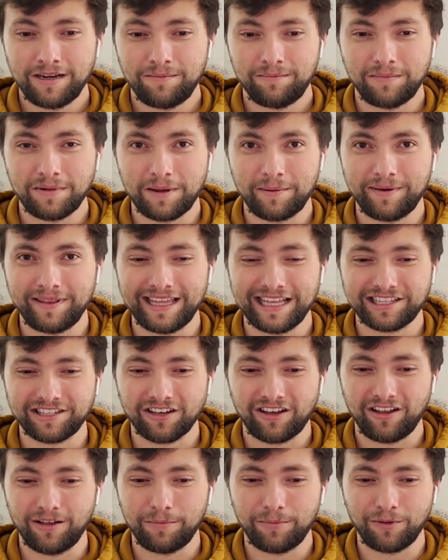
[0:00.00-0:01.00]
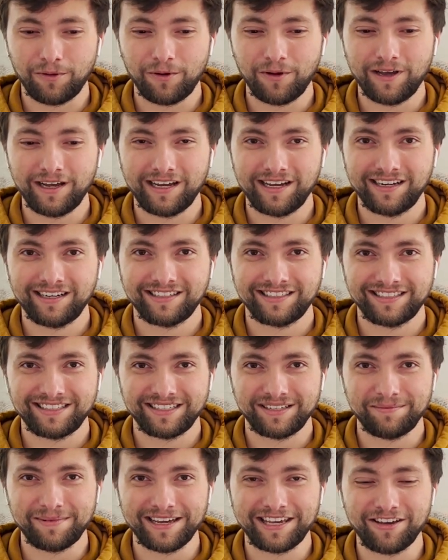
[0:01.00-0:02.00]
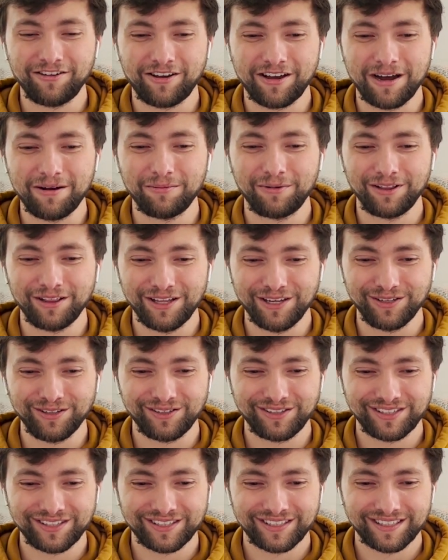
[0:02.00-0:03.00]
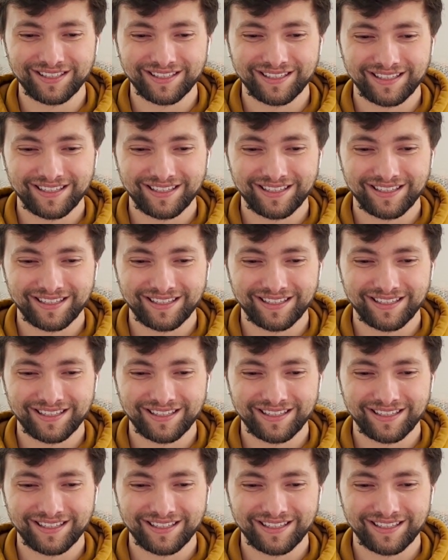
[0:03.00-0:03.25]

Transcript: Maybe that's all a ploy to make you come close.